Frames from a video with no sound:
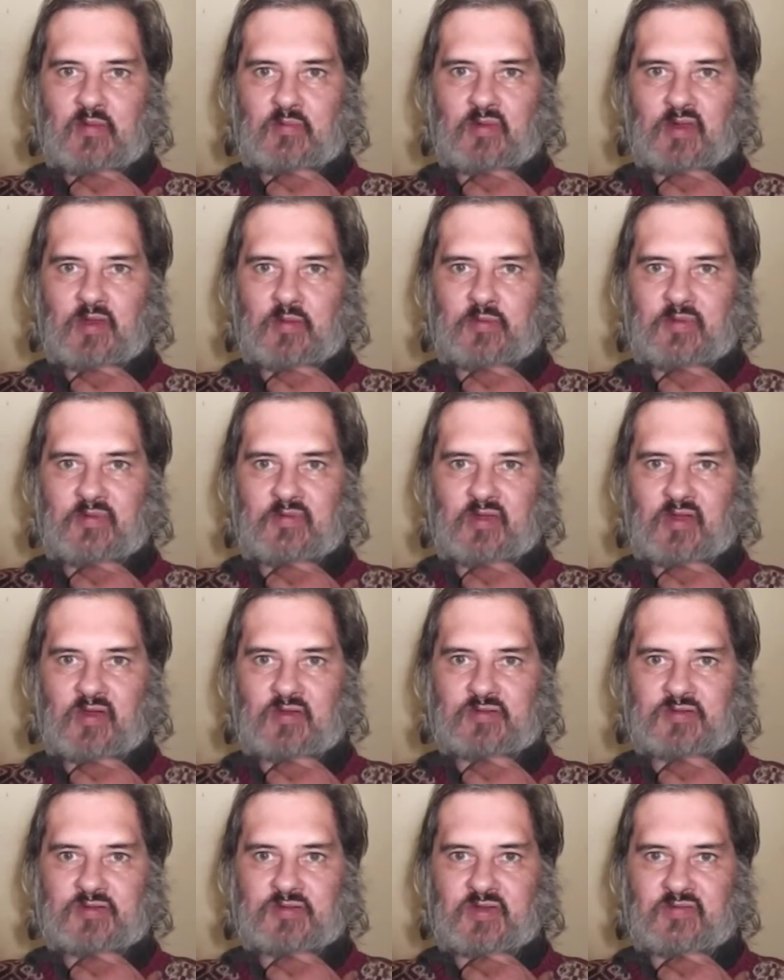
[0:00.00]
Well, we've
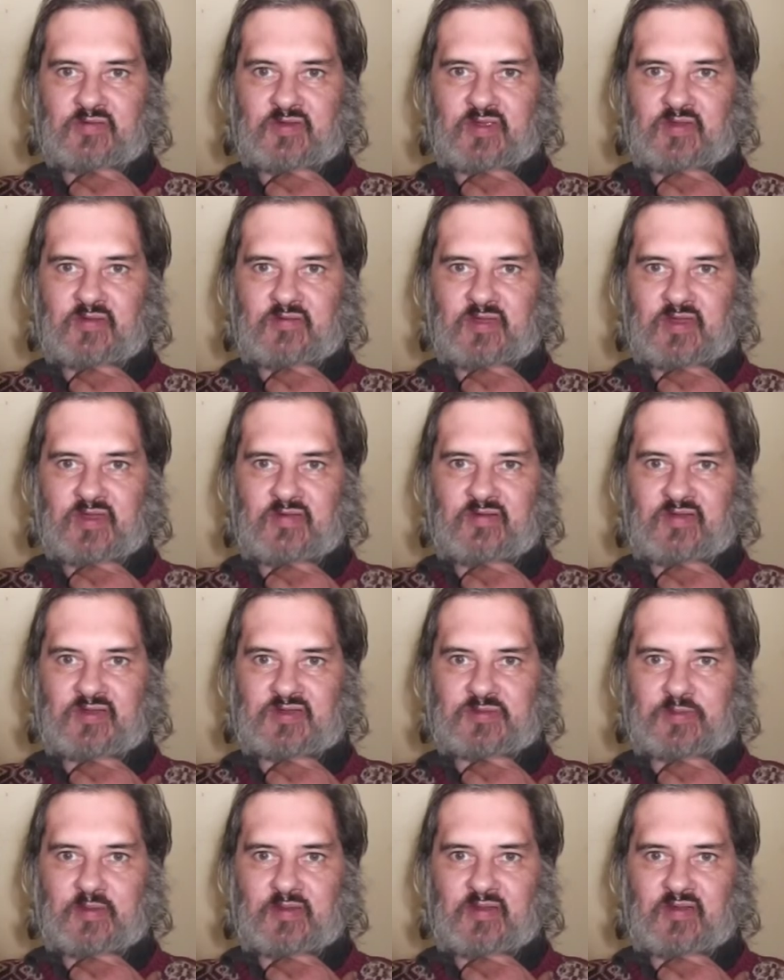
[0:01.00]
got rid of Kiri
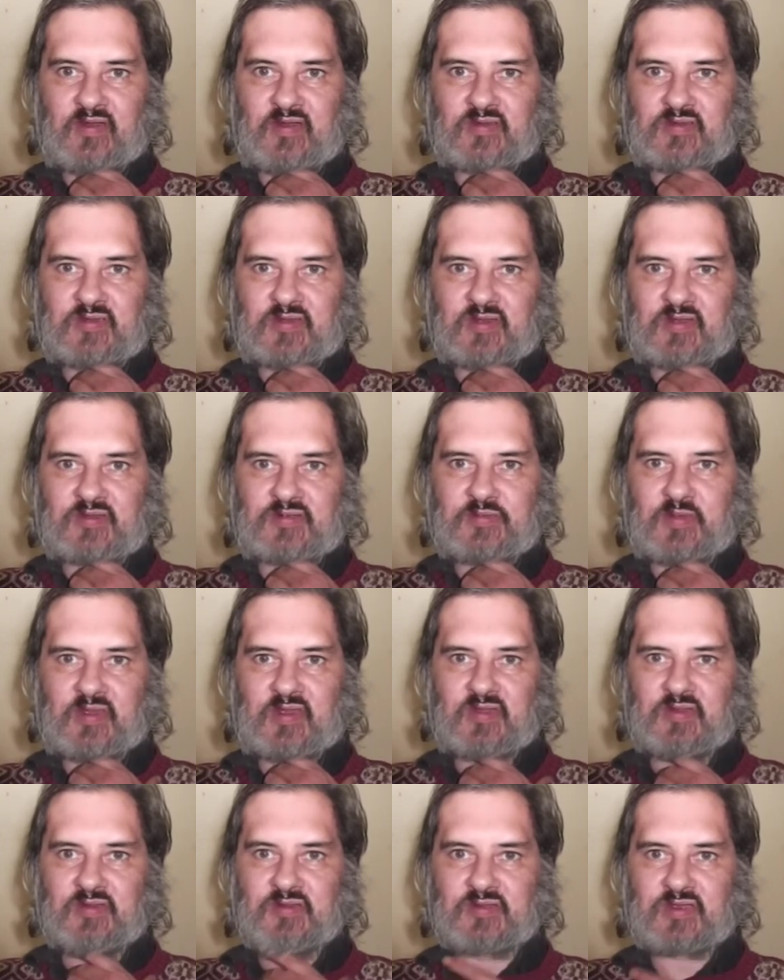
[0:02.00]
spirit. It's
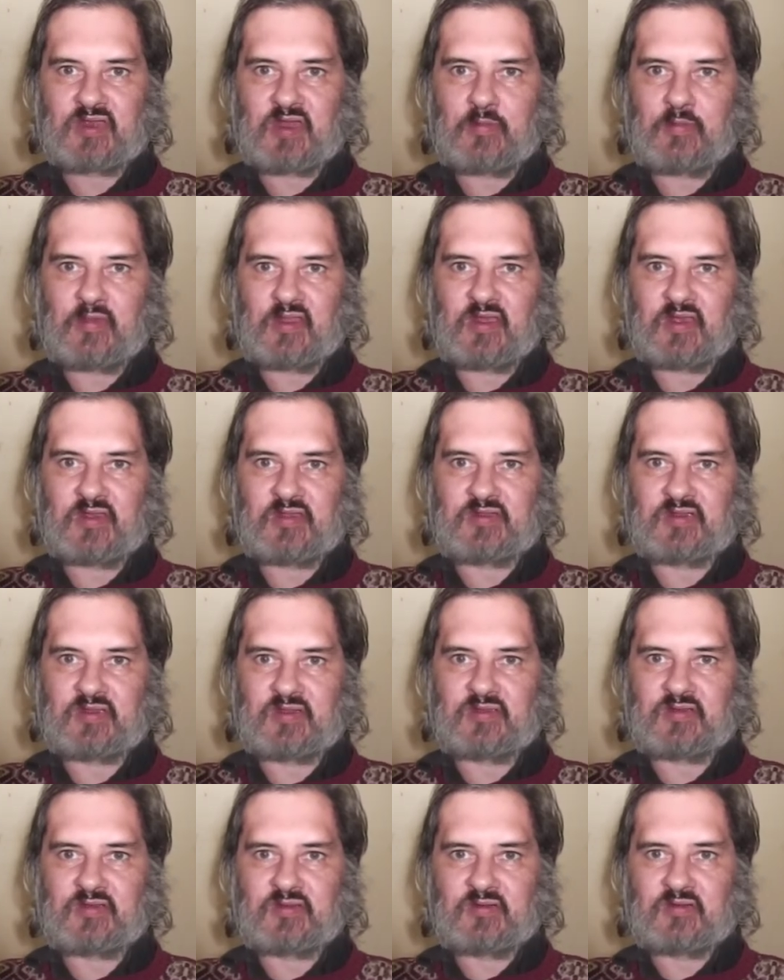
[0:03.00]
been
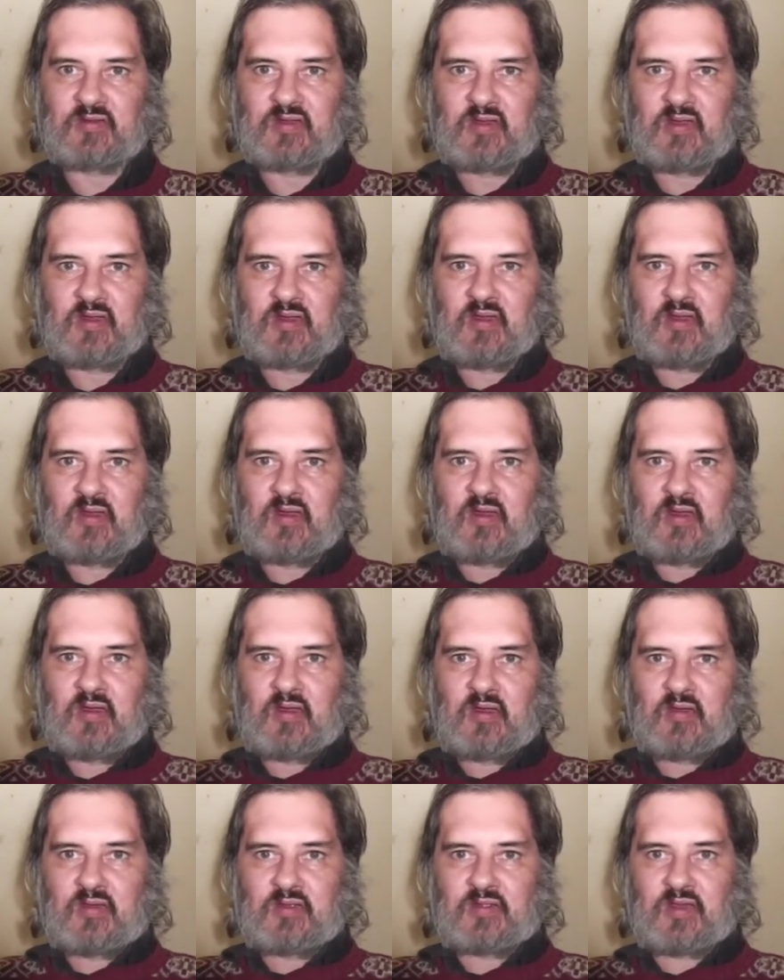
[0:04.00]
terminated.
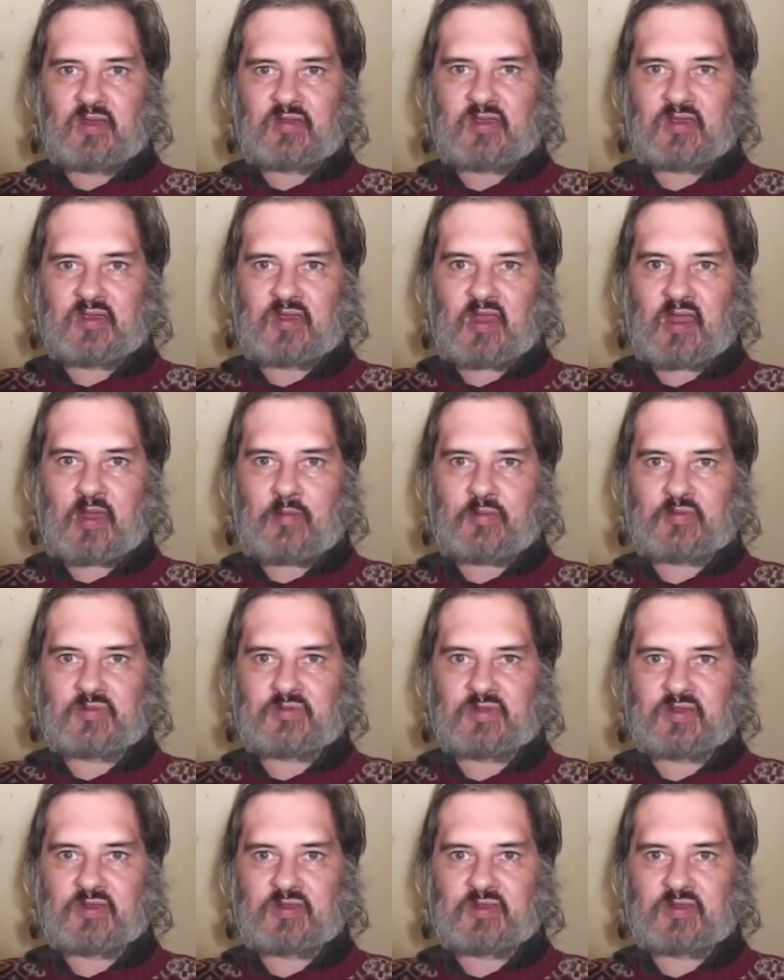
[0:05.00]
Nothing happened to